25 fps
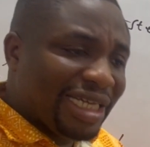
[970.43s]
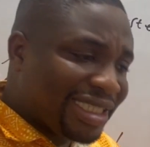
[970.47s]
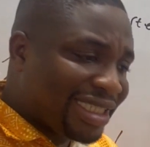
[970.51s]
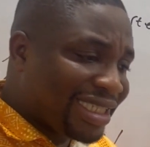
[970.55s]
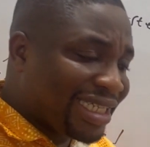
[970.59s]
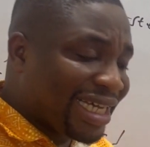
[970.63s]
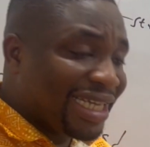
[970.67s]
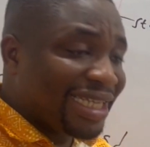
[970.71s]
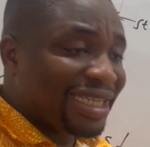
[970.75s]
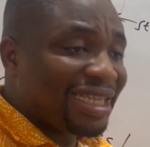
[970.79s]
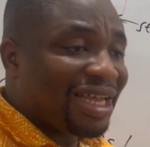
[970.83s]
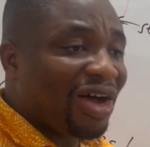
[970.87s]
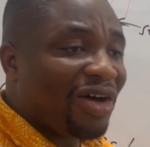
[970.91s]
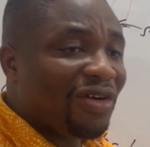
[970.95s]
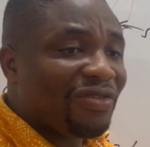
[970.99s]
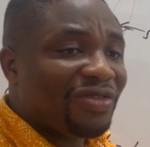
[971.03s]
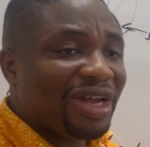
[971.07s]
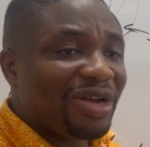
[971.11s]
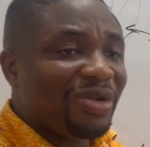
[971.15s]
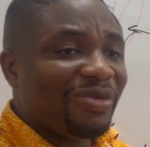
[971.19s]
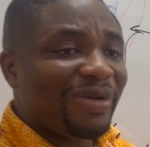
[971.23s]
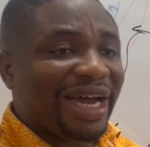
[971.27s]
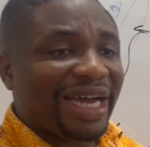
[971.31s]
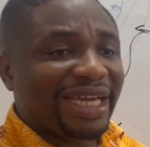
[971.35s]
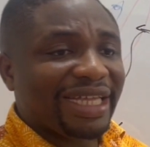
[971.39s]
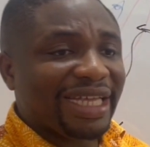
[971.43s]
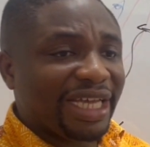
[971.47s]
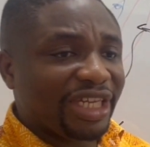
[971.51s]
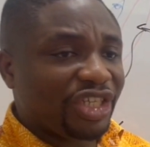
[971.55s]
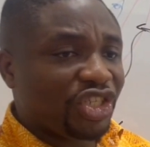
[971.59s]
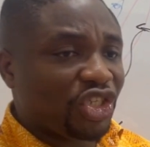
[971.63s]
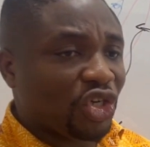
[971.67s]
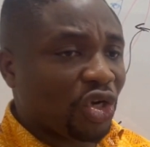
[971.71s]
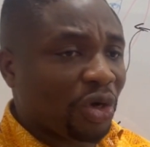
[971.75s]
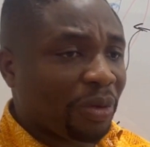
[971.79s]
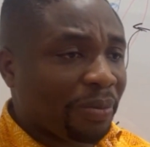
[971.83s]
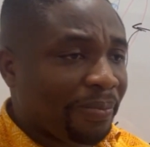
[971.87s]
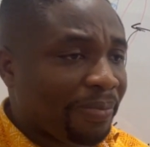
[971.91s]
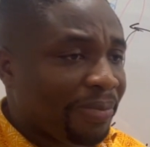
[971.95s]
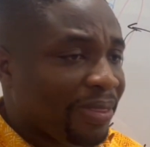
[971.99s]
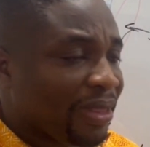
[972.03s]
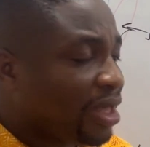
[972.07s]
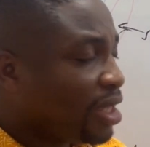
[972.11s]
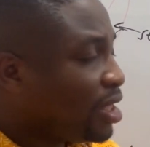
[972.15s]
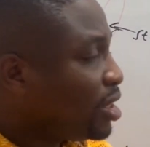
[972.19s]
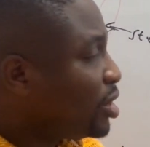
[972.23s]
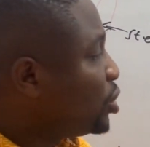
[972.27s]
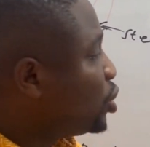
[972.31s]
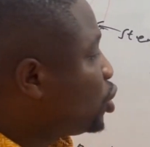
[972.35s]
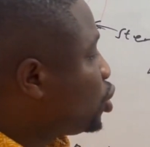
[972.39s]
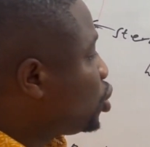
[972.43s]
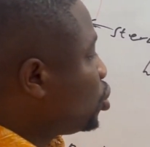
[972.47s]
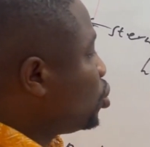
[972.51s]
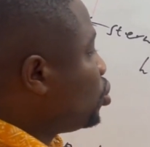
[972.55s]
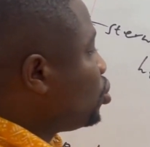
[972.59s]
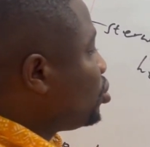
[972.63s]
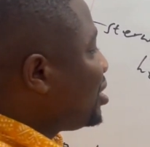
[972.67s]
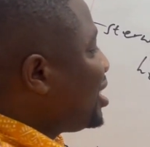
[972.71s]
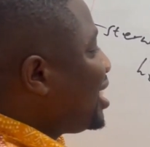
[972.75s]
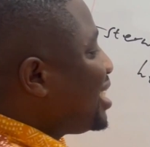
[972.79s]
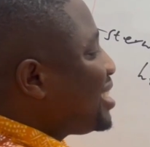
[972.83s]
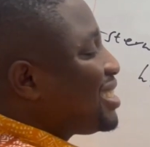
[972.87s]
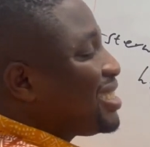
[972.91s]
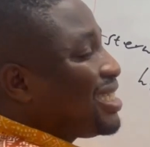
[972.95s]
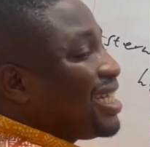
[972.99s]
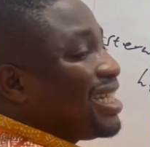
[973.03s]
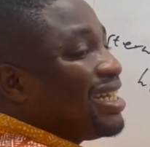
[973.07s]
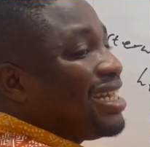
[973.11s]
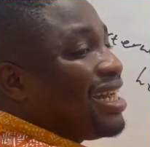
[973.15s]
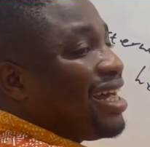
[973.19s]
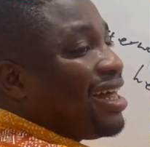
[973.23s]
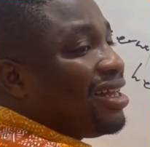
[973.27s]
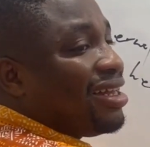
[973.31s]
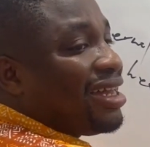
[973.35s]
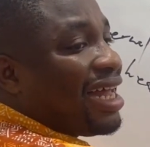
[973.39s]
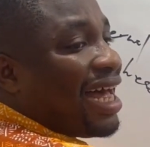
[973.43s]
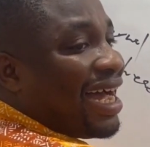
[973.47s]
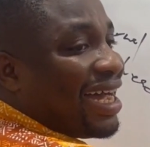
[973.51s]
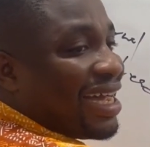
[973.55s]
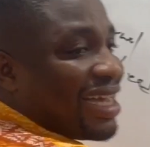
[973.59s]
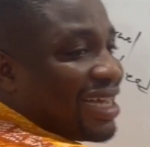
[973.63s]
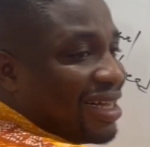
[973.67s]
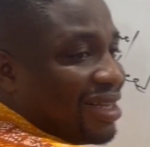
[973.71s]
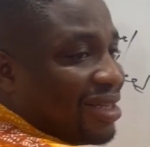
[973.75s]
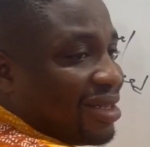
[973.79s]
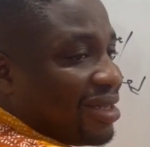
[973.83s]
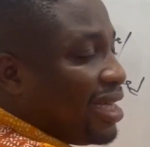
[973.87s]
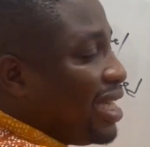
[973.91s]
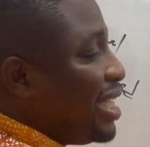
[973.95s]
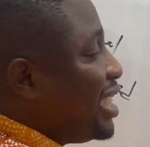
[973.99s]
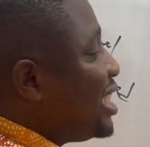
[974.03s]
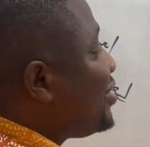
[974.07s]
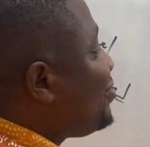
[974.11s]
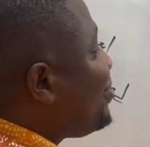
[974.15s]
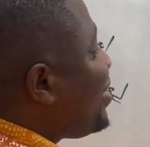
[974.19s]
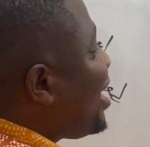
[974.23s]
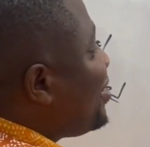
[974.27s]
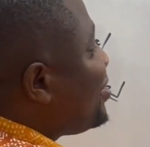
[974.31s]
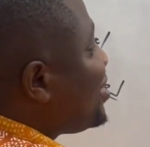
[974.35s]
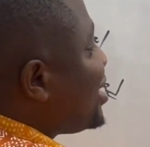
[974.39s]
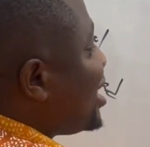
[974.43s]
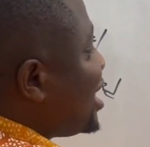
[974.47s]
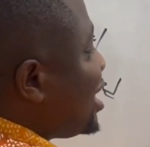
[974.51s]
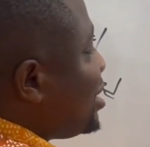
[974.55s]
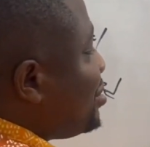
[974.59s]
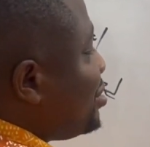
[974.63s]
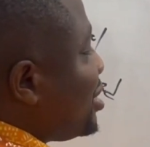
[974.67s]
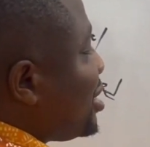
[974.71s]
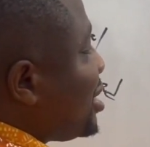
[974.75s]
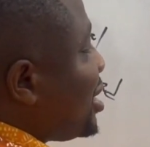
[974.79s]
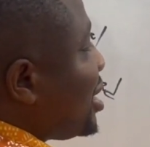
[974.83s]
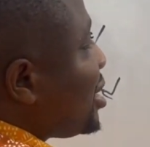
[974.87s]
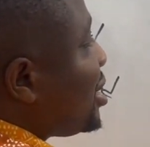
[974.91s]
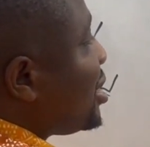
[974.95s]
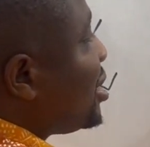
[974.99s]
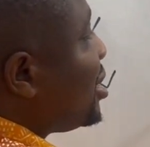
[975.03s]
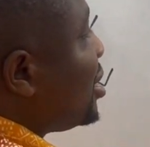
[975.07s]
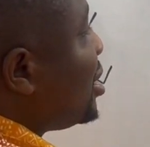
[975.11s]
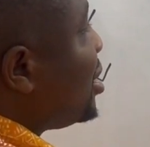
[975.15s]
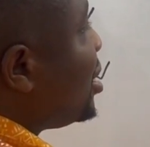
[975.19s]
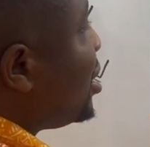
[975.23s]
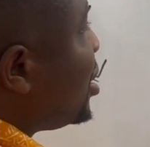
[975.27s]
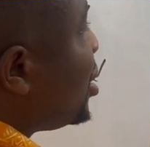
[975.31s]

center of the right atrium to the sternal angle is 5 centimeters.